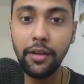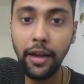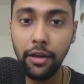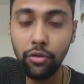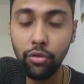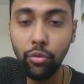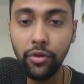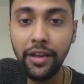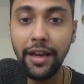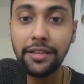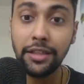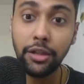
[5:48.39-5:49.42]
and
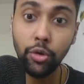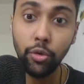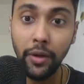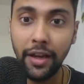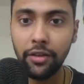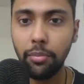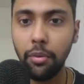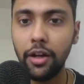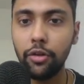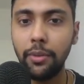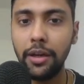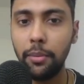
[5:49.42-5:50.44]
sushi has a 2x
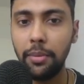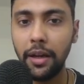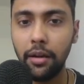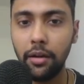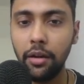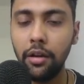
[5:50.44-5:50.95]
points multiplier.